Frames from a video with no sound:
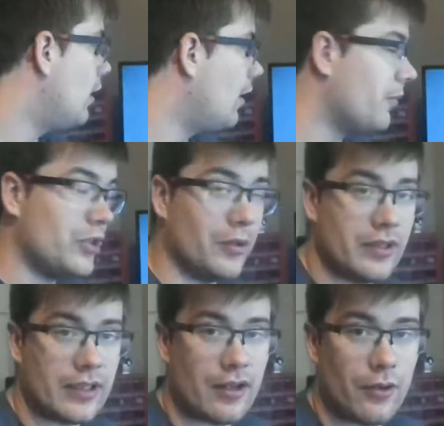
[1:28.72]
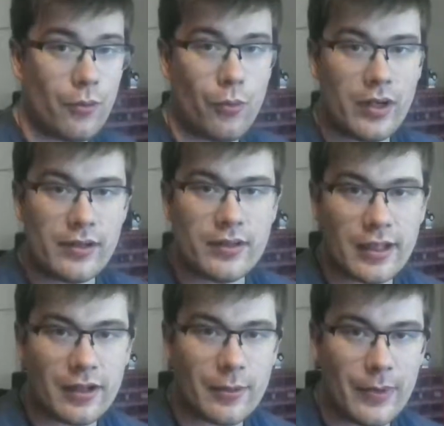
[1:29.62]
So it's got a 1
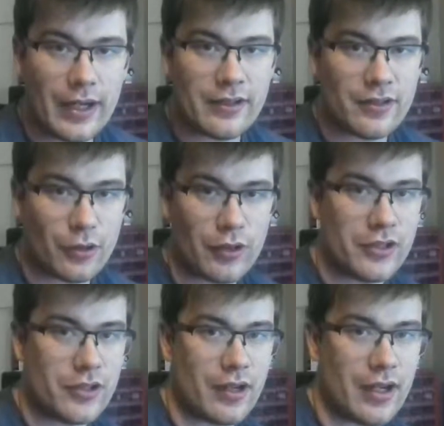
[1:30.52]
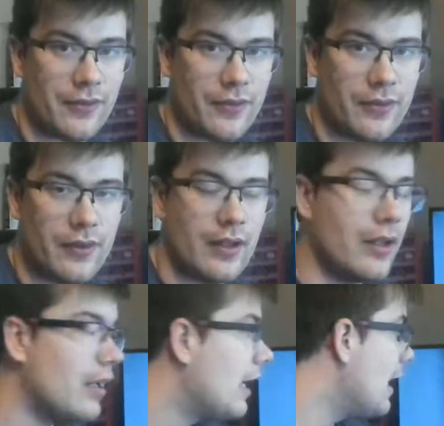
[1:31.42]
terabyte storage drive,
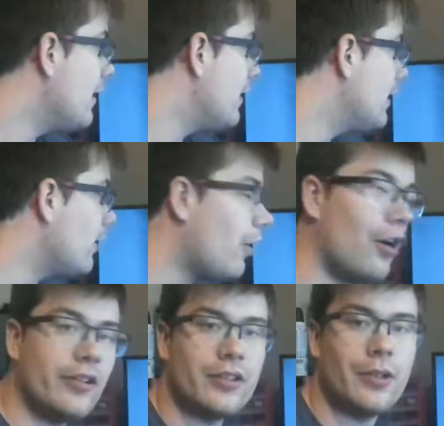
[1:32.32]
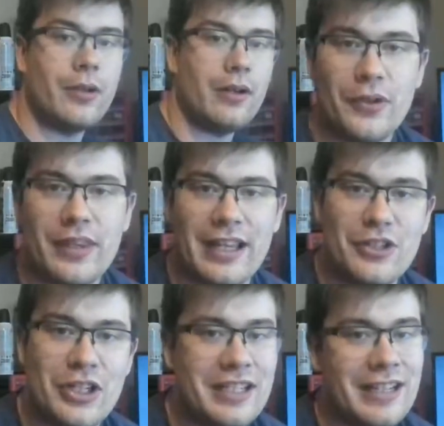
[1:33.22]
and then it also that
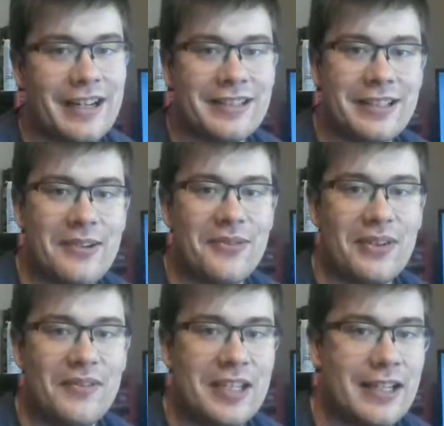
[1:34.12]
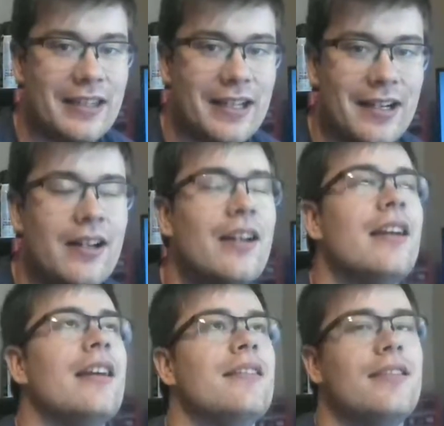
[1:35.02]
GTX 1050 in there,
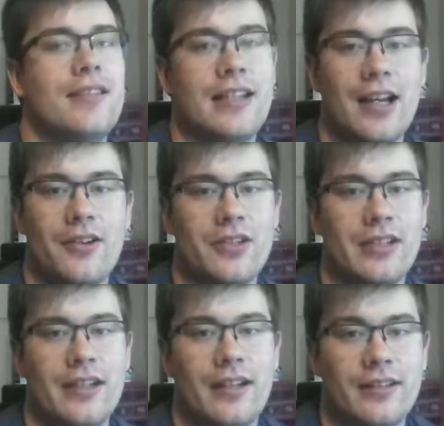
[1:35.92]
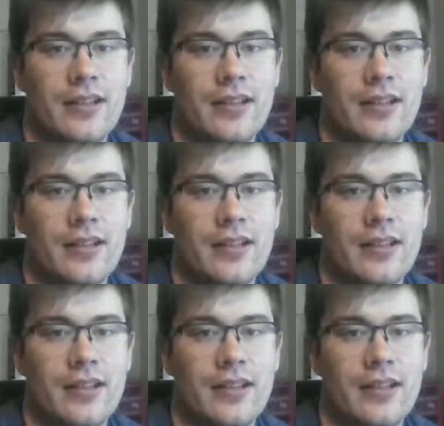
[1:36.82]
and see how she does.